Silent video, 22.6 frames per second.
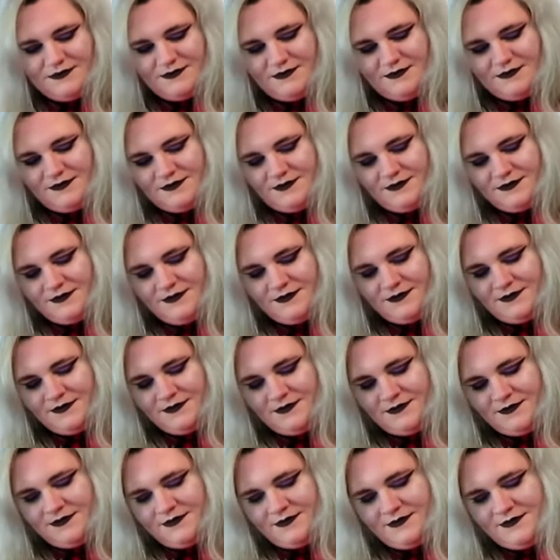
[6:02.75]

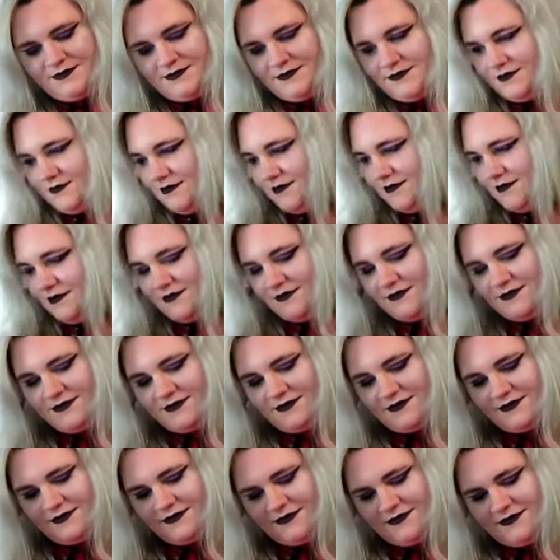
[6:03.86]

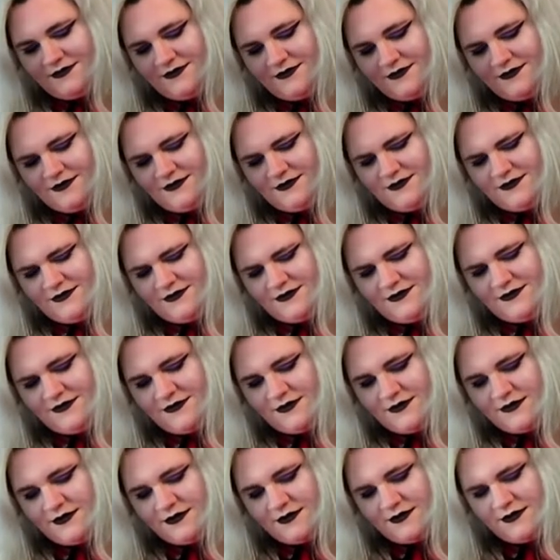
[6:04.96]

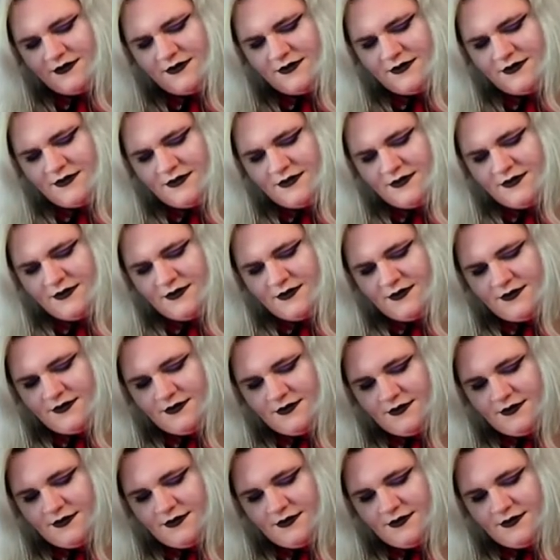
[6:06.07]
[no speech]